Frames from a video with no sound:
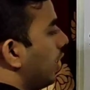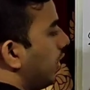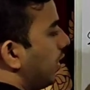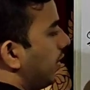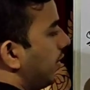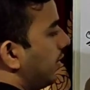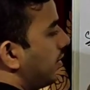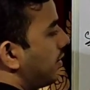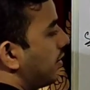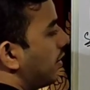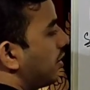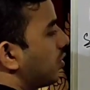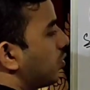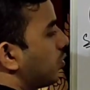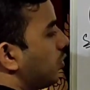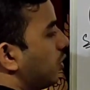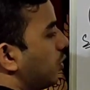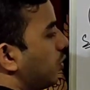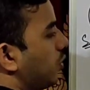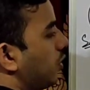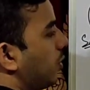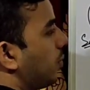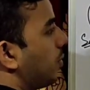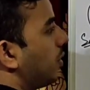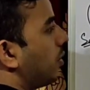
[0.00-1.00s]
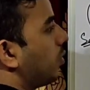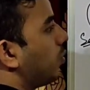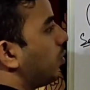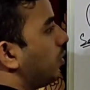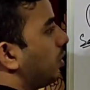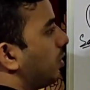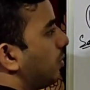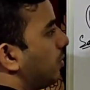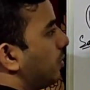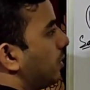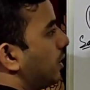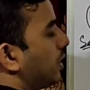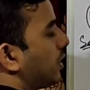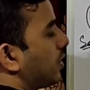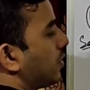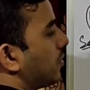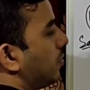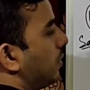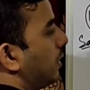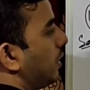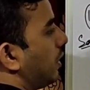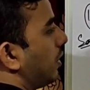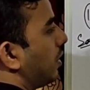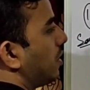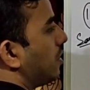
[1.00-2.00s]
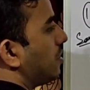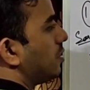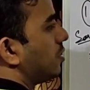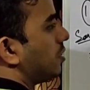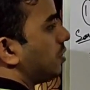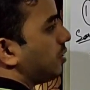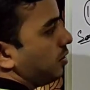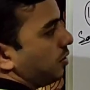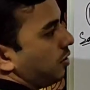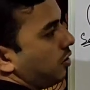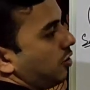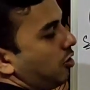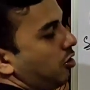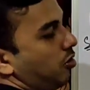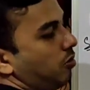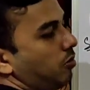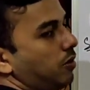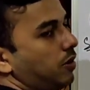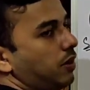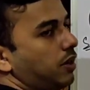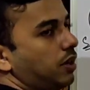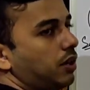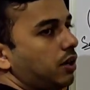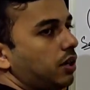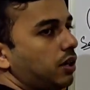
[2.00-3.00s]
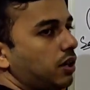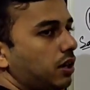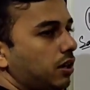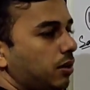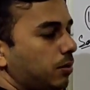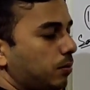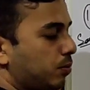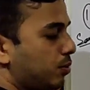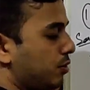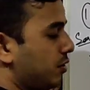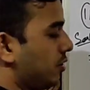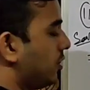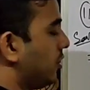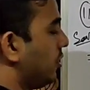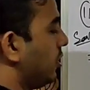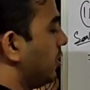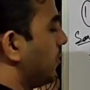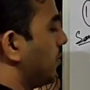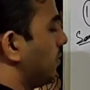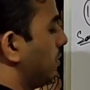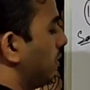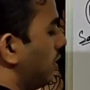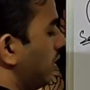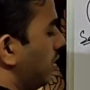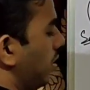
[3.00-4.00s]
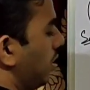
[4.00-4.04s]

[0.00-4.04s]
In this case, what we have done, we have just make this denominator positive.